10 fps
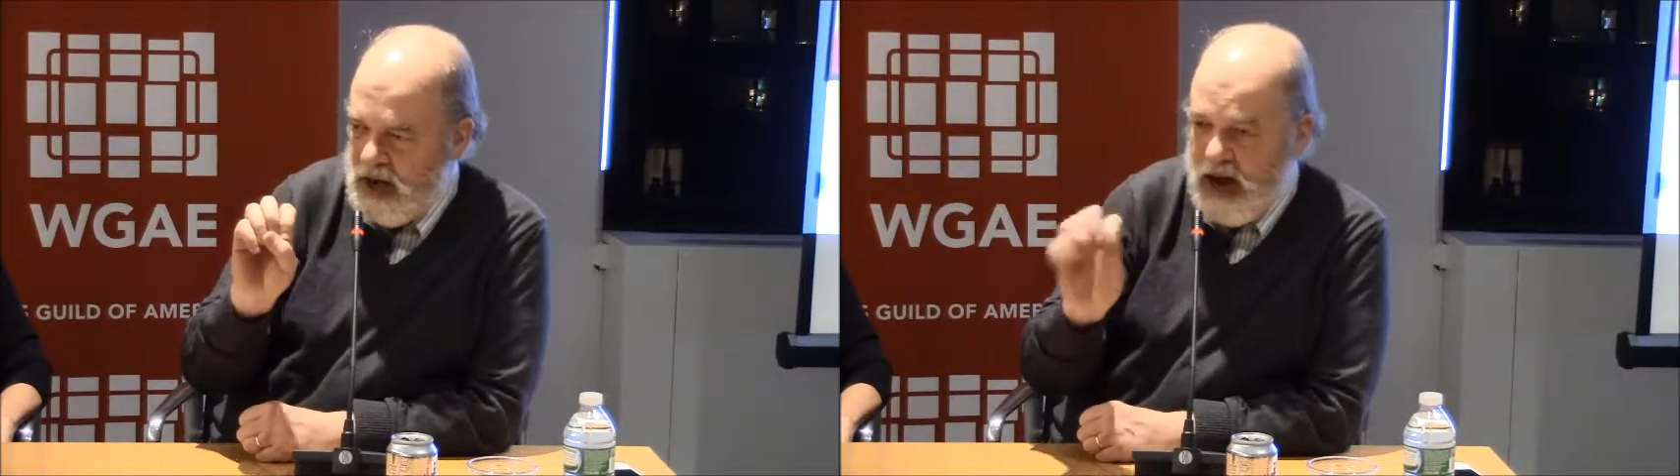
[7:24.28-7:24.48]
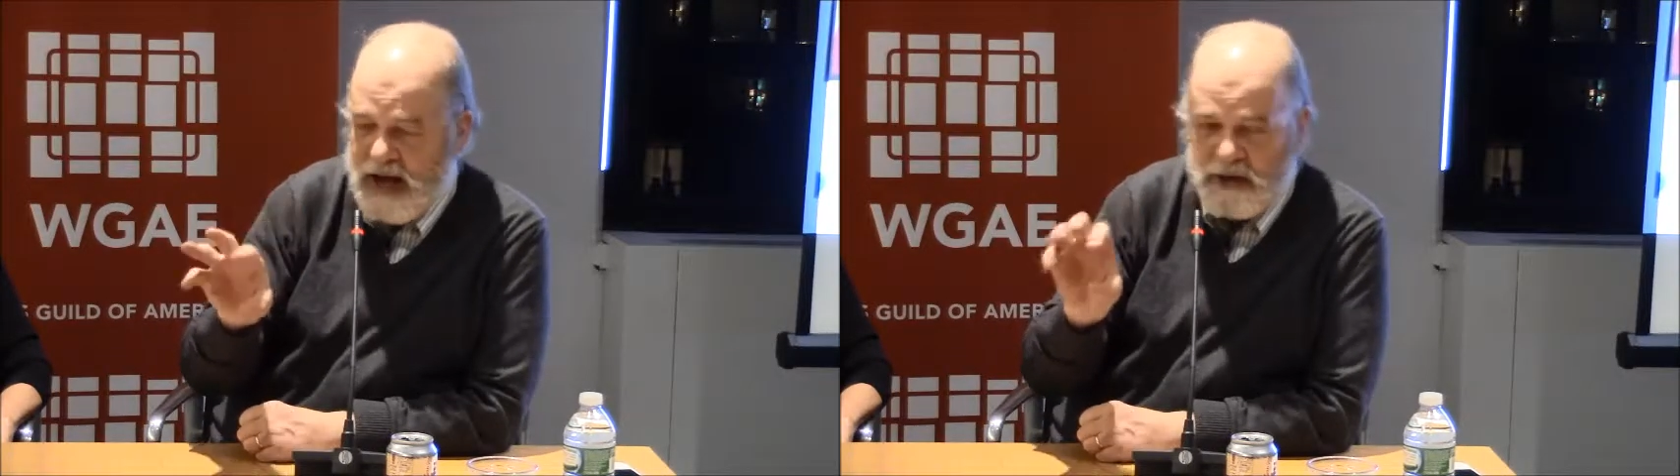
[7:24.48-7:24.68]

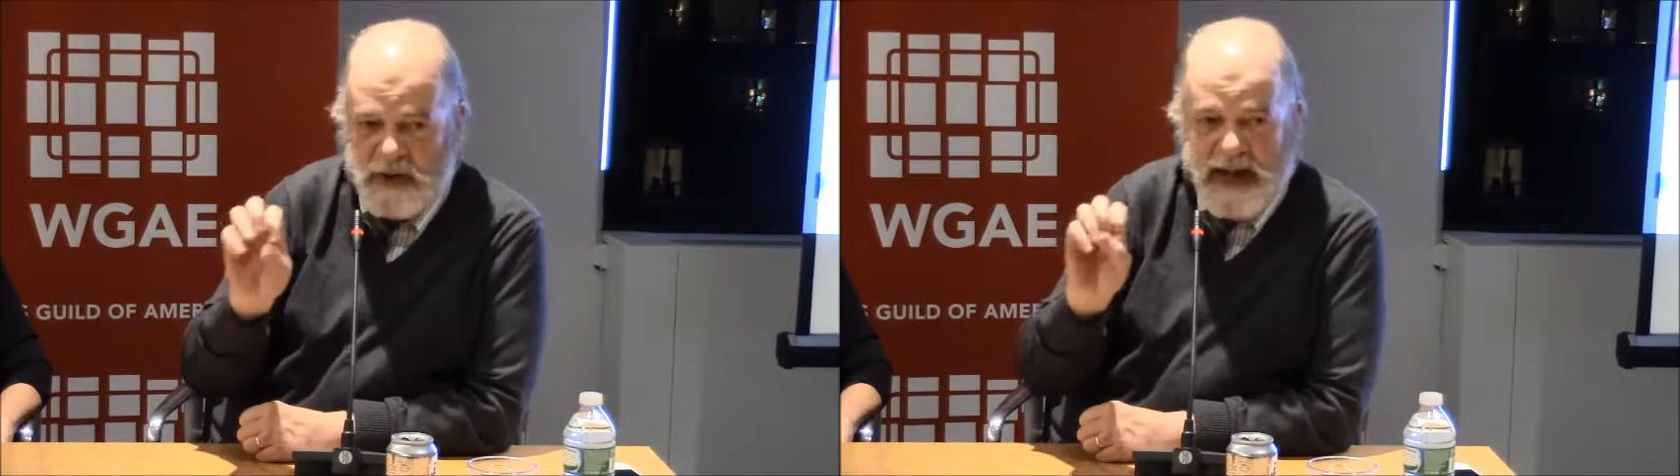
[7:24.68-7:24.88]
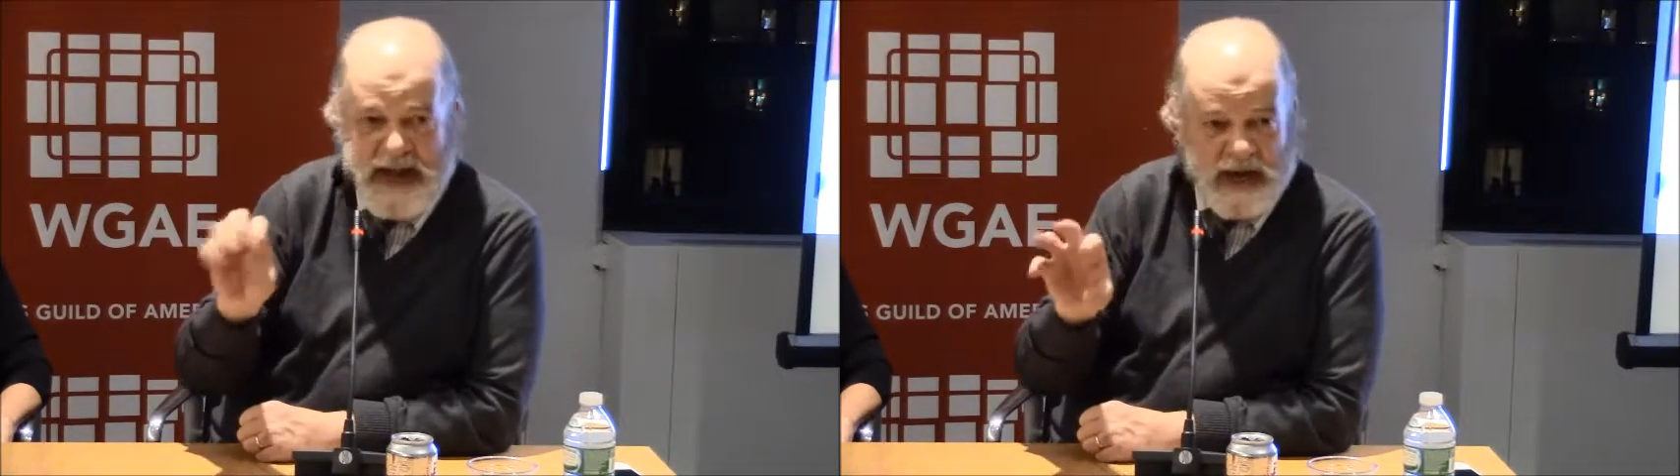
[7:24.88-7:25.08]

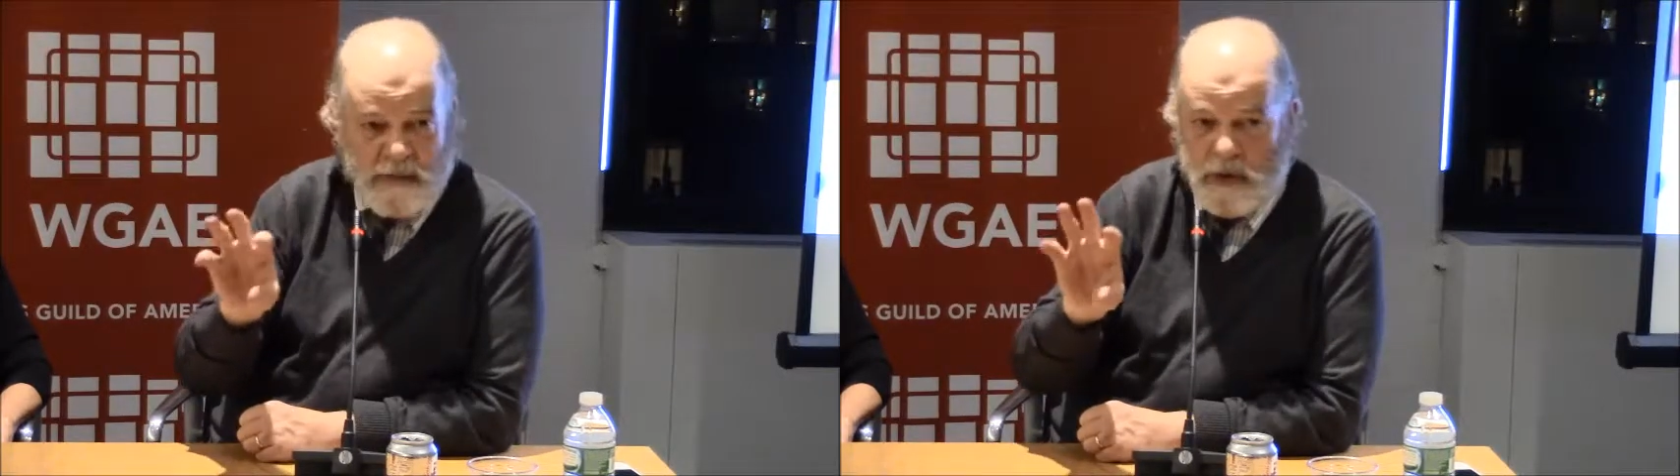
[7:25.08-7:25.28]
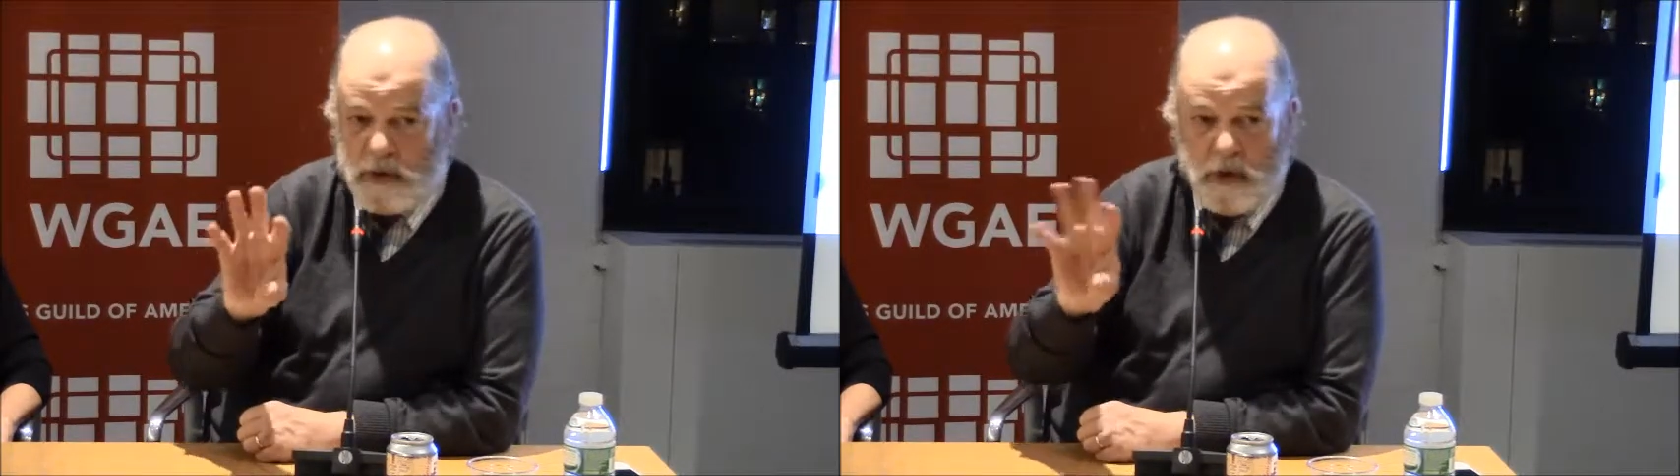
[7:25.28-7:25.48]
otter
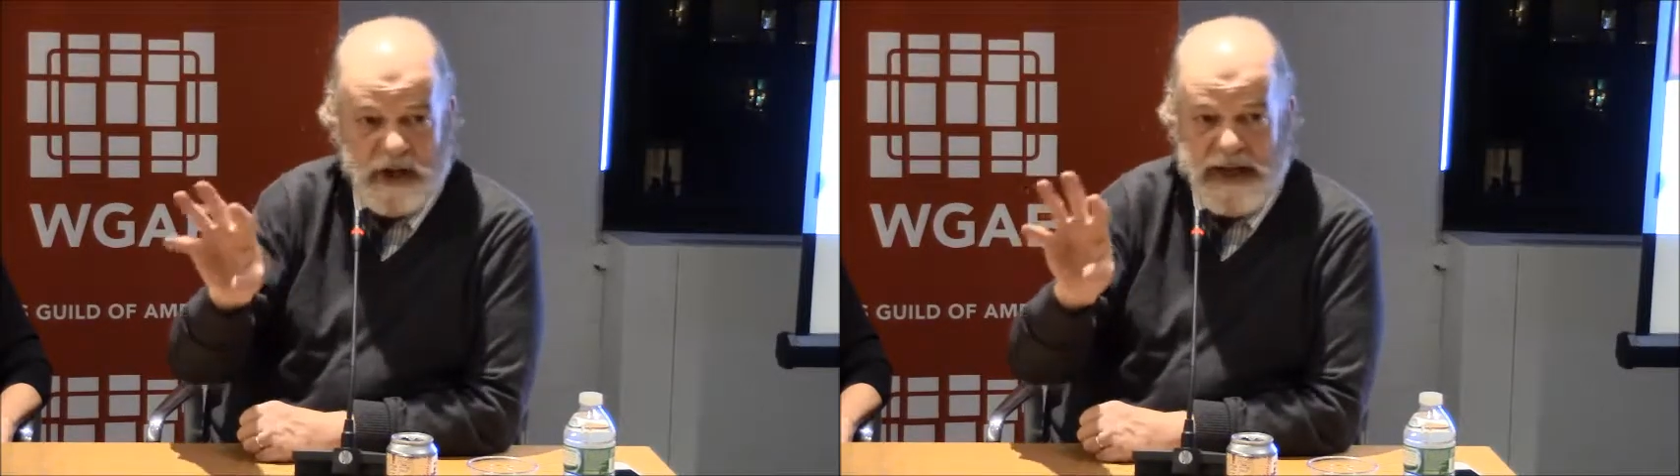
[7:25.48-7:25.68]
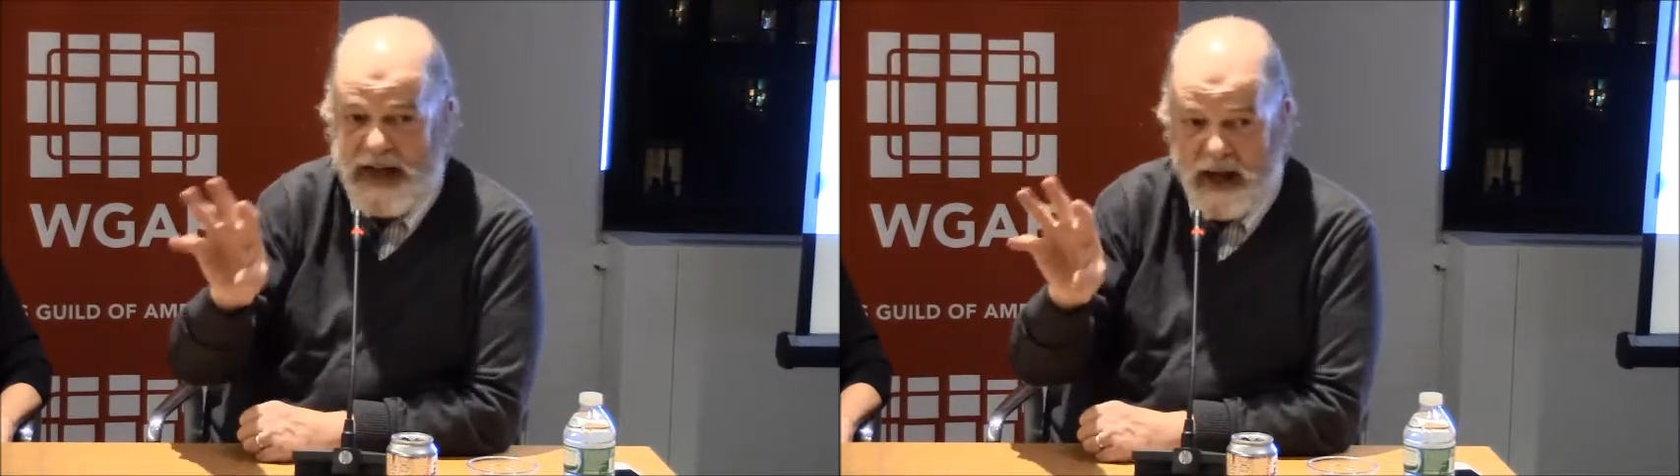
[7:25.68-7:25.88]
animal looking